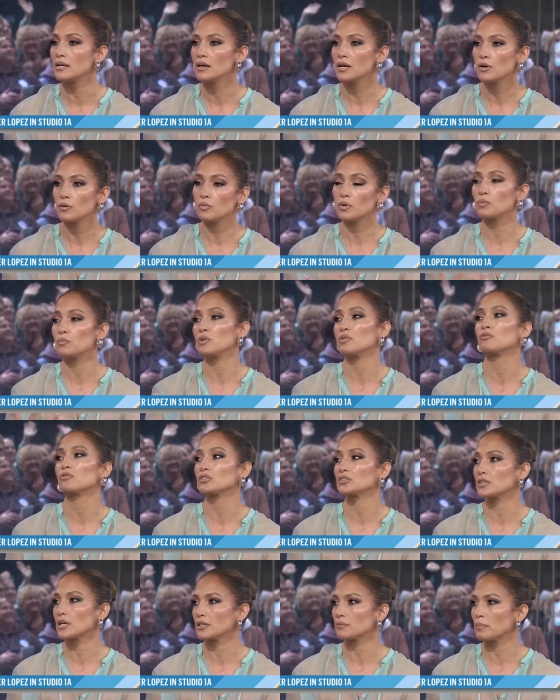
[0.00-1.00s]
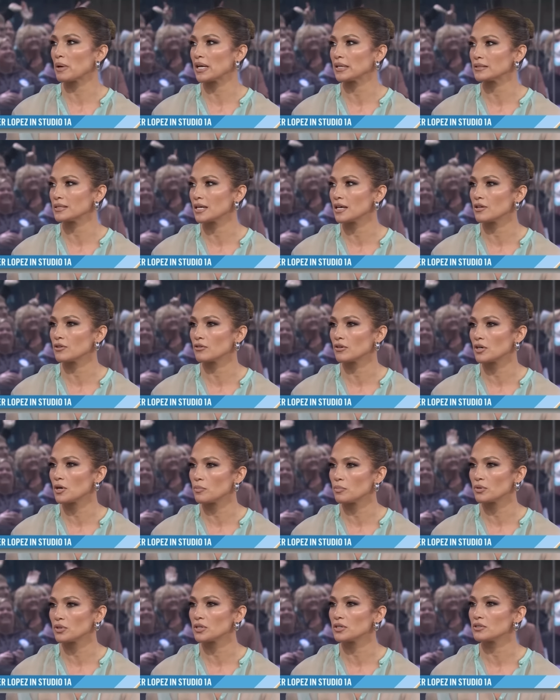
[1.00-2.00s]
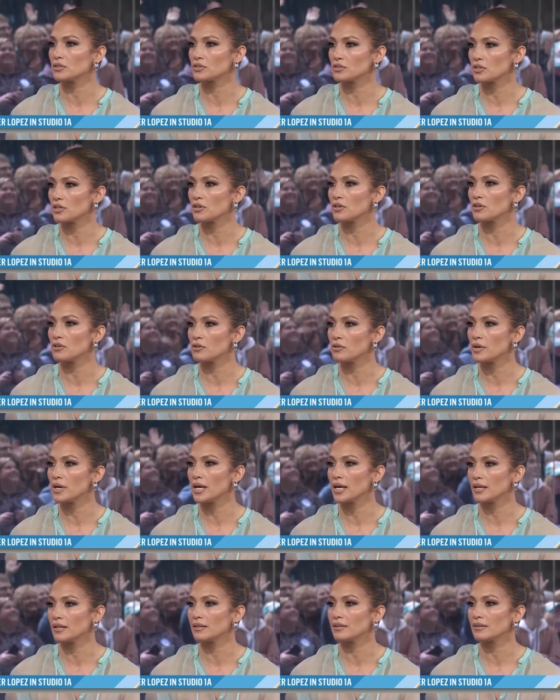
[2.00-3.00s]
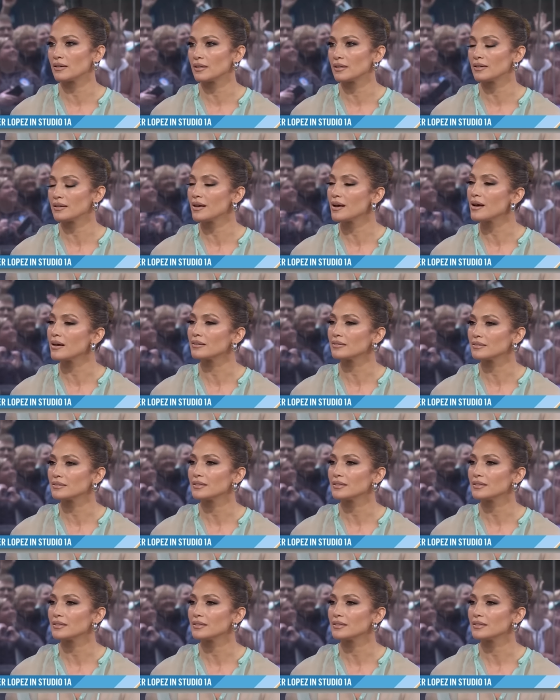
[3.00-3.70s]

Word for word: that he would appreciate her gesture and be grateful that she cared about his safety.